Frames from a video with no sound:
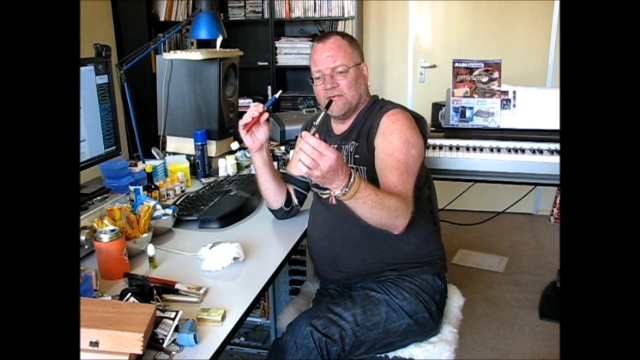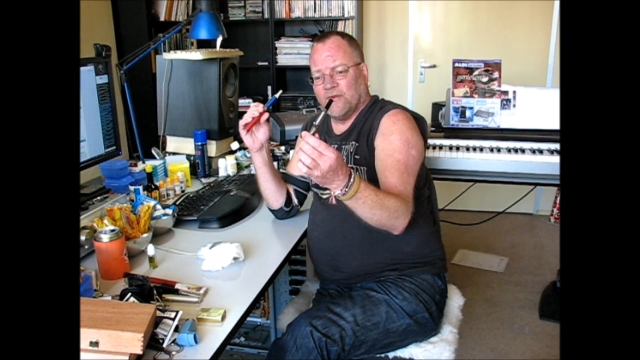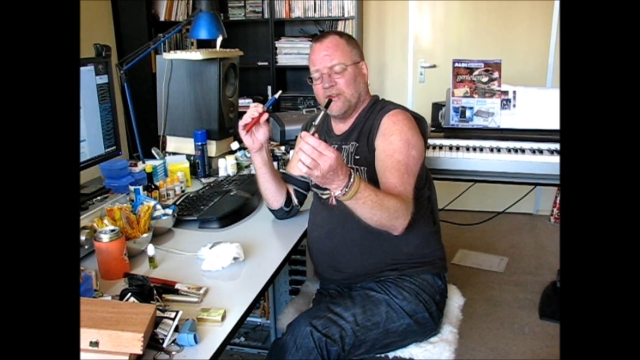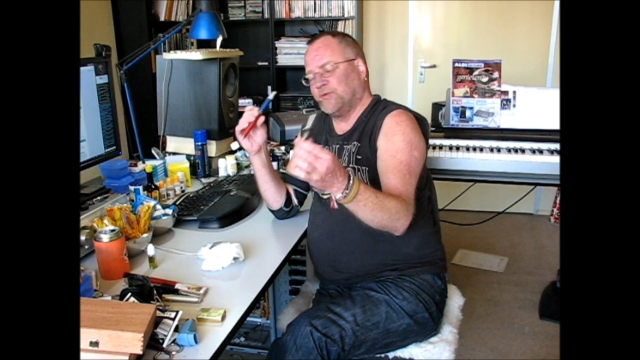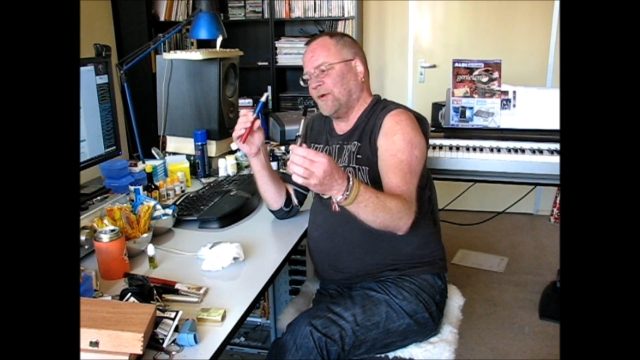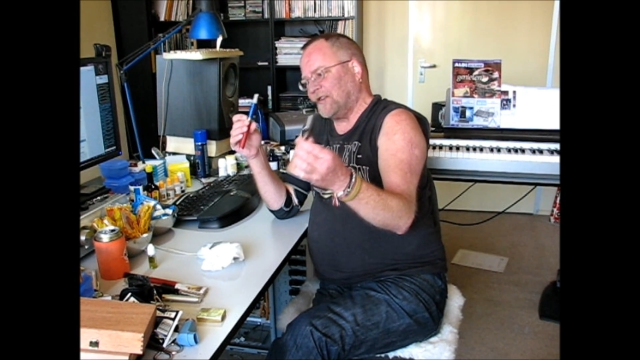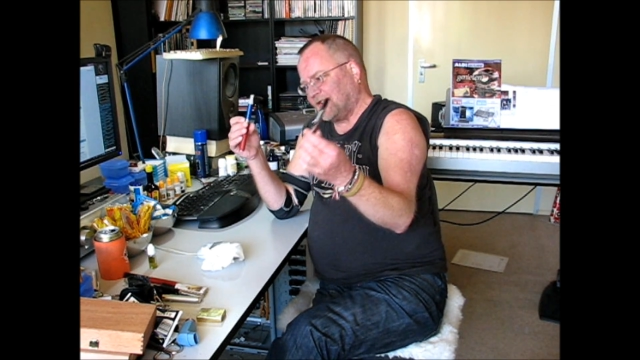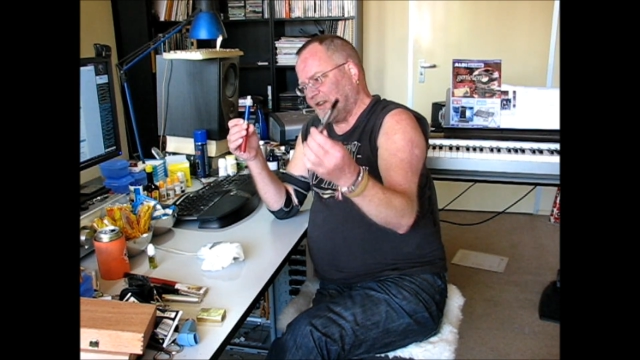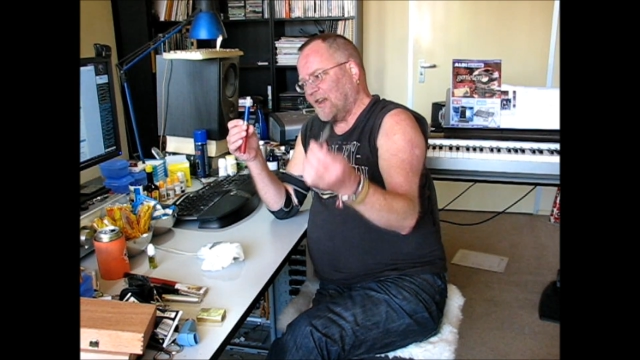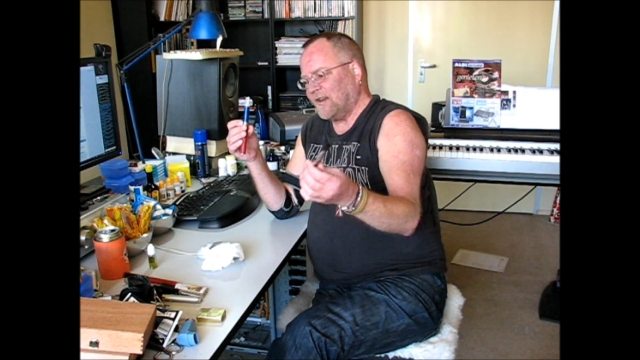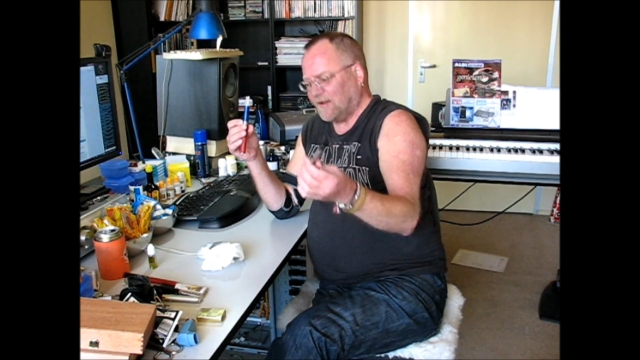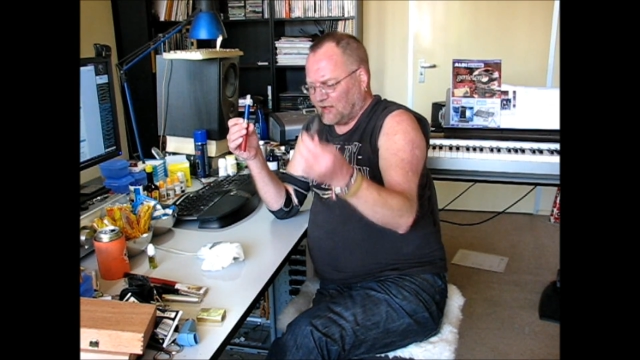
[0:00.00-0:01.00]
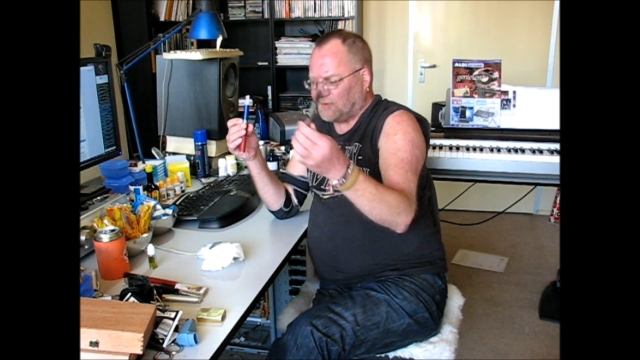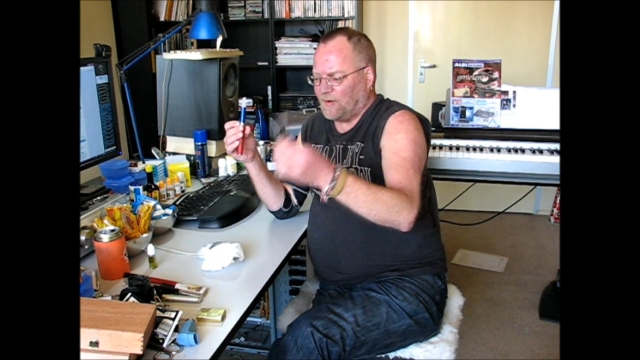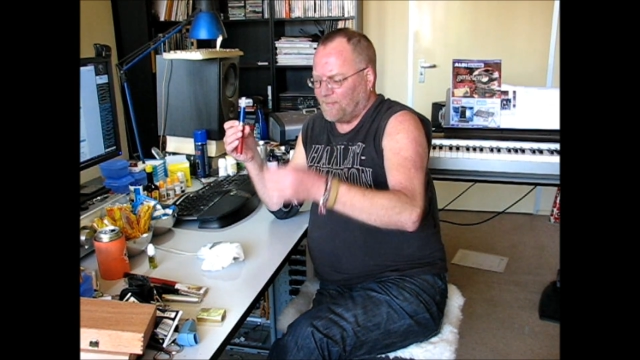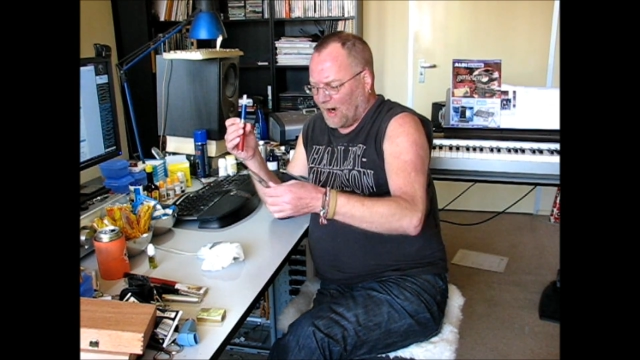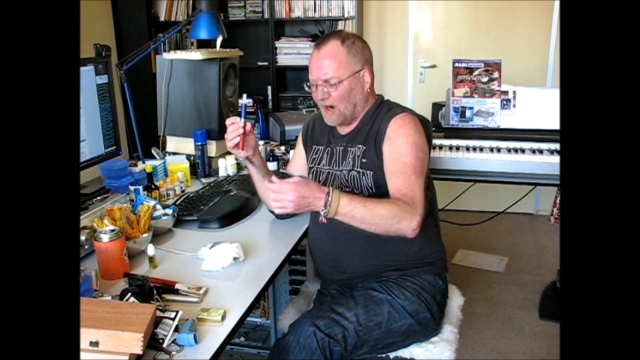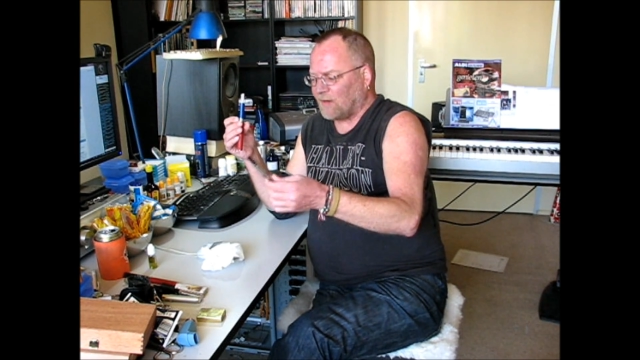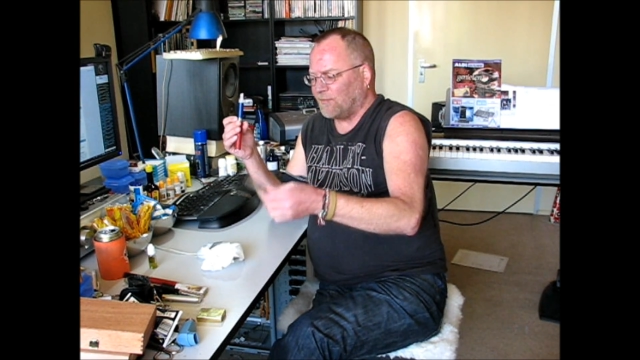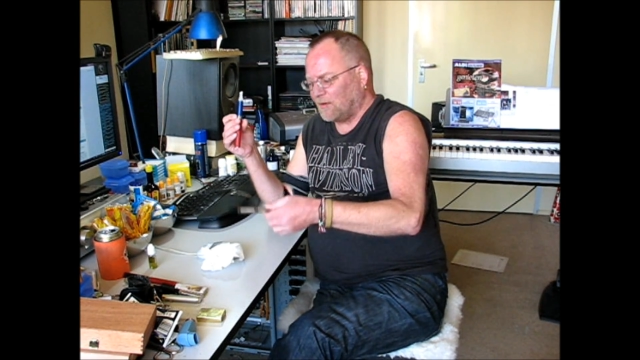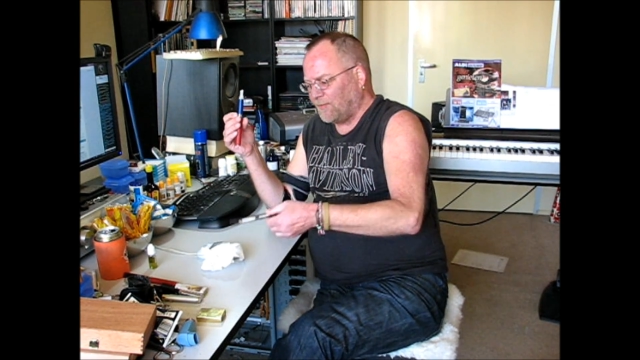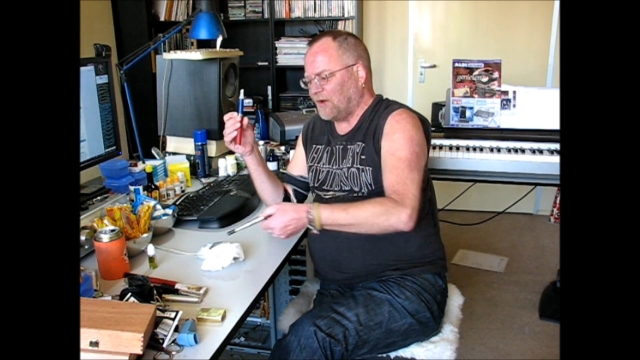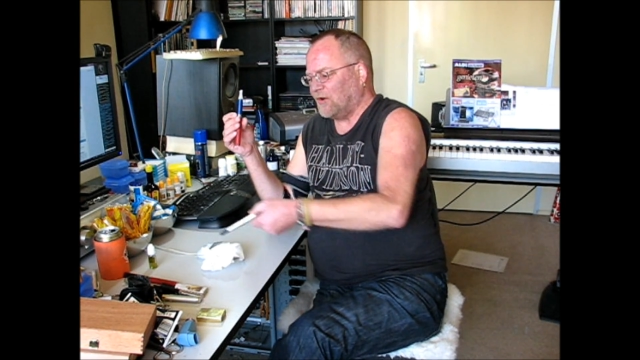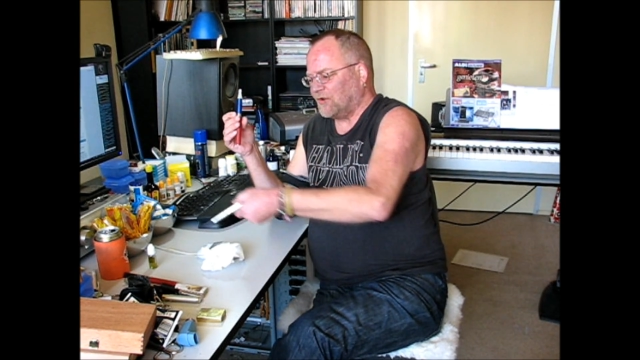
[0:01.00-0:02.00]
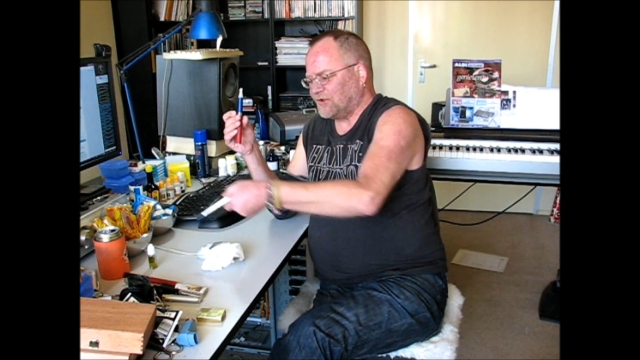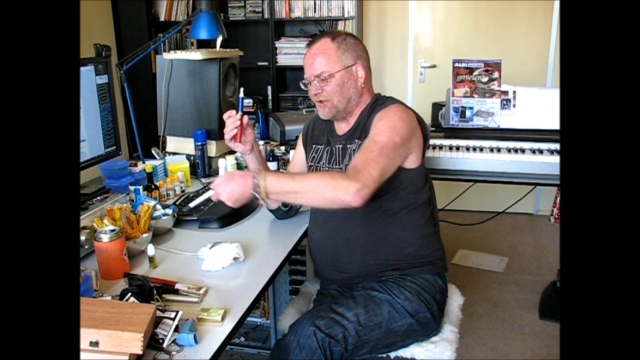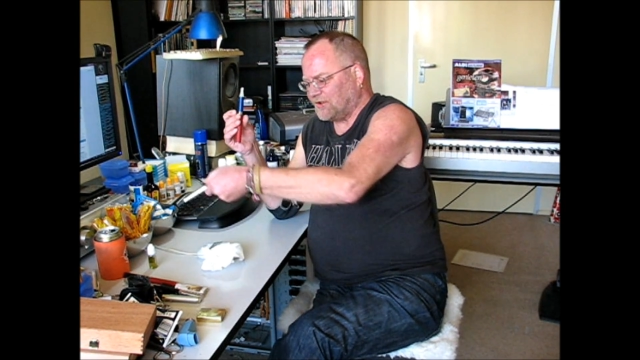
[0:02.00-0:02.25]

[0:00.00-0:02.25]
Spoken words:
which once again is remarkable because